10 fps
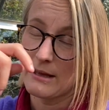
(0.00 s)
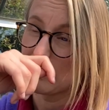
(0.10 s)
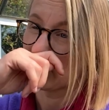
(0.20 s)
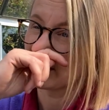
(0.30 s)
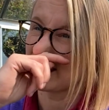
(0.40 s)

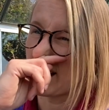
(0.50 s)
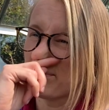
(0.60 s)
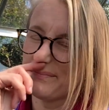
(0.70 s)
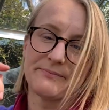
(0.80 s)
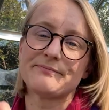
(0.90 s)
the
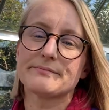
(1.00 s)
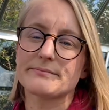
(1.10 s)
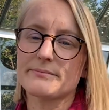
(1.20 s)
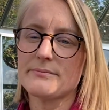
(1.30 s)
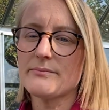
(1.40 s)
stem.
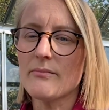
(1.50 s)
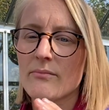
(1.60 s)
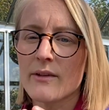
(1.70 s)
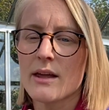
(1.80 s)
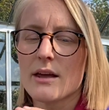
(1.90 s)

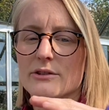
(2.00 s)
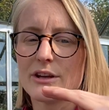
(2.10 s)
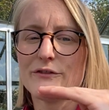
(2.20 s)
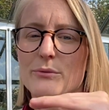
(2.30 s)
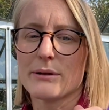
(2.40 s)
So
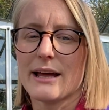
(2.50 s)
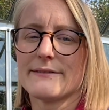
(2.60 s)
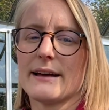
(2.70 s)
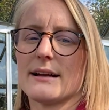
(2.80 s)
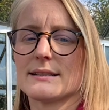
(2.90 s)
if you
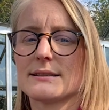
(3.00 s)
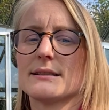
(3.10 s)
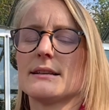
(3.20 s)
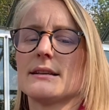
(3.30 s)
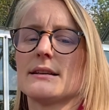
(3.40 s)
plant that
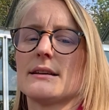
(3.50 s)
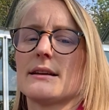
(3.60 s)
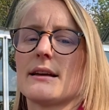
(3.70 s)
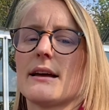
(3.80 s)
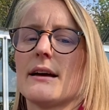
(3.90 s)

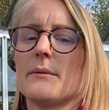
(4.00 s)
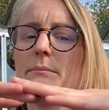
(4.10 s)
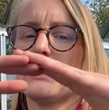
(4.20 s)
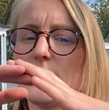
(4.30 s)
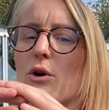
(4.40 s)

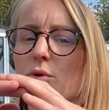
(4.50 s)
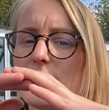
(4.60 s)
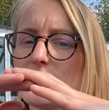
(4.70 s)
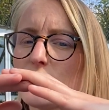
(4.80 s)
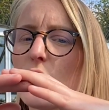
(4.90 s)
below the
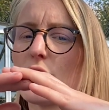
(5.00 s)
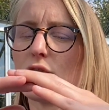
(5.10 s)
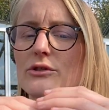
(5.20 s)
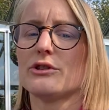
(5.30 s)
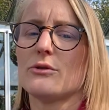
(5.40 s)

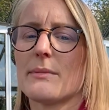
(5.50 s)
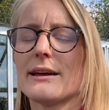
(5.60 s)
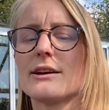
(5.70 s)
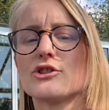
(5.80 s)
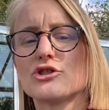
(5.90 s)
soil, you might
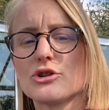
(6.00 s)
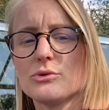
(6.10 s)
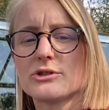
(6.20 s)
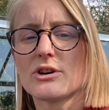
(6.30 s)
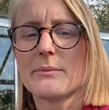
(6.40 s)
get
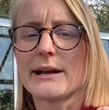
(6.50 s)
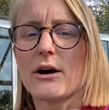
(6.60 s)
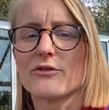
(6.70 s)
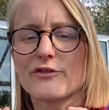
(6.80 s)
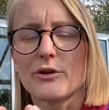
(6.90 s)
shoots coming
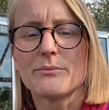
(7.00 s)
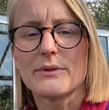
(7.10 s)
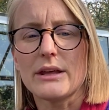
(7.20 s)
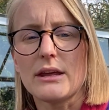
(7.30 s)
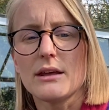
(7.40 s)
out from
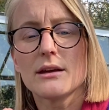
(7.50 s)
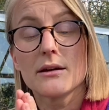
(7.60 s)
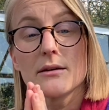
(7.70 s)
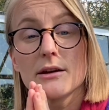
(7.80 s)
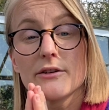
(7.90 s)
the
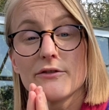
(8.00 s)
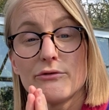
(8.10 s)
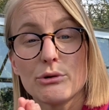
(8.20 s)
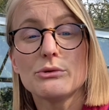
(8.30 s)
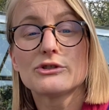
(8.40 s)

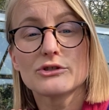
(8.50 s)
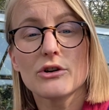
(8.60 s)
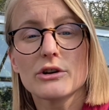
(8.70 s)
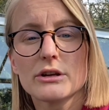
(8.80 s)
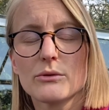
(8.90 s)

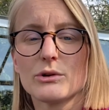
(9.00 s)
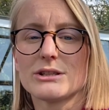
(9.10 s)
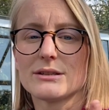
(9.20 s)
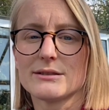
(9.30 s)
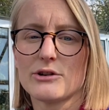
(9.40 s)
rootstock, which
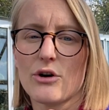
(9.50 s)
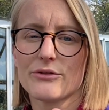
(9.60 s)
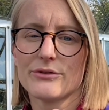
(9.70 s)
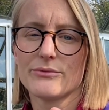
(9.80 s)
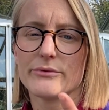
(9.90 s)
is not
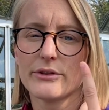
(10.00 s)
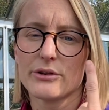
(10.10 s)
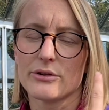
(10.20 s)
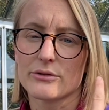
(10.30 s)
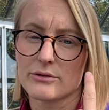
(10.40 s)

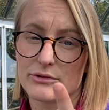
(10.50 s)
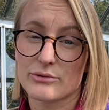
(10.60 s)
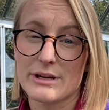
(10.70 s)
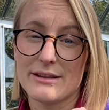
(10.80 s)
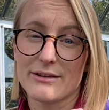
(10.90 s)
the
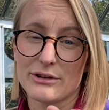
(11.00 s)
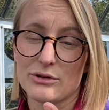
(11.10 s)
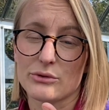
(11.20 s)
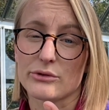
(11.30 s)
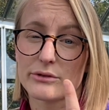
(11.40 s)
tree that
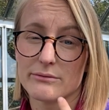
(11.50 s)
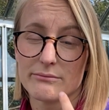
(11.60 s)
you're